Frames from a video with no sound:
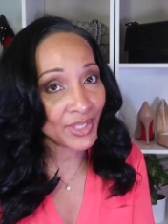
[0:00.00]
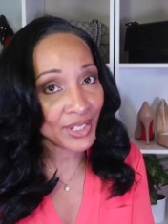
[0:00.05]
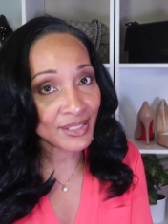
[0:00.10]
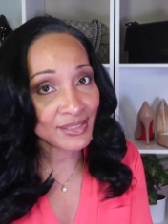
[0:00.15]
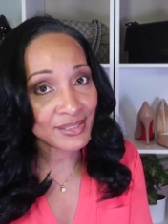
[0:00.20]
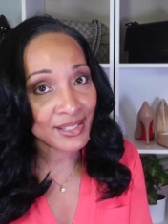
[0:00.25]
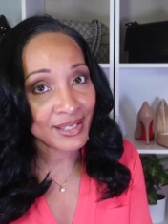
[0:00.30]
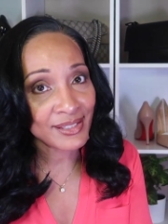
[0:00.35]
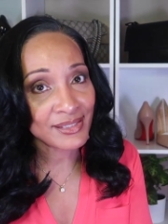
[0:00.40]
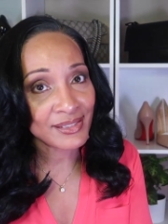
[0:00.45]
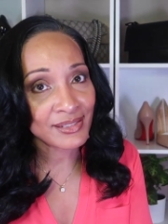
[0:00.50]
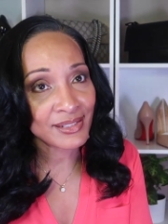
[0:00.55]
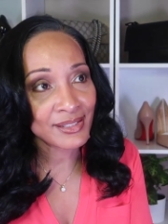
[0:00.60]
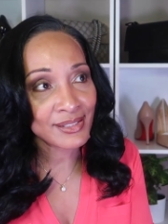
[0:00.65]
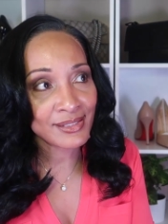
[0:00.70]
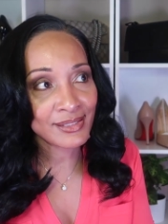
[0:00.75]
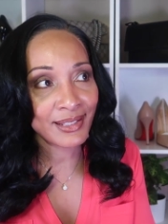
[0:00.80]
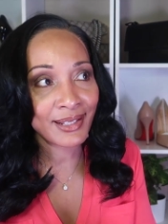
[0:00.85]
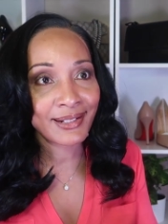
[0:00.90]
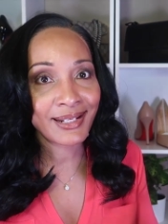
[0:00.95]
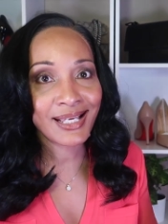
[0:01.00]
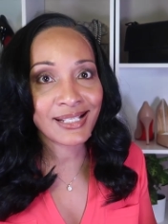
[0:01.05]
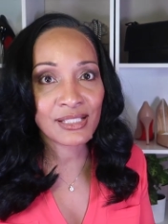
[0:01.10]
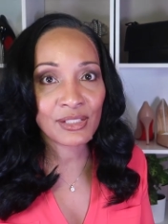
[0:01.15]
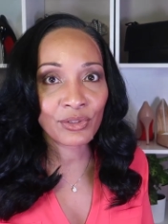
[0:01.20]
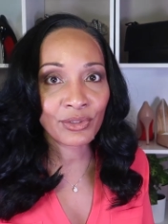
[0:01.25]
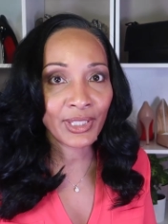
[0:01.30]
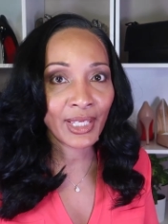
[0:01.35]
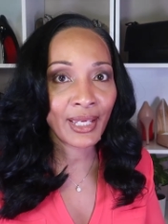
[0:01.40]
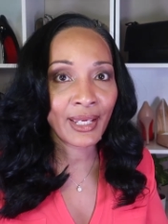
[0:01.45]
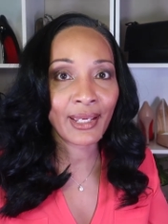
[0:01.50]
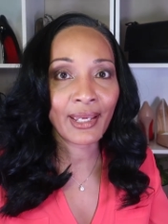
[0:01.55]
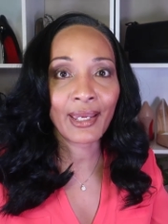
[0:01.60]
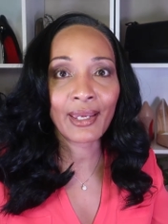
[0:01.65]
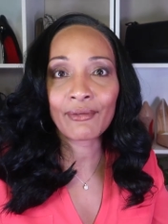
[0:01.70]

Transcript: they taste is, and that's okay.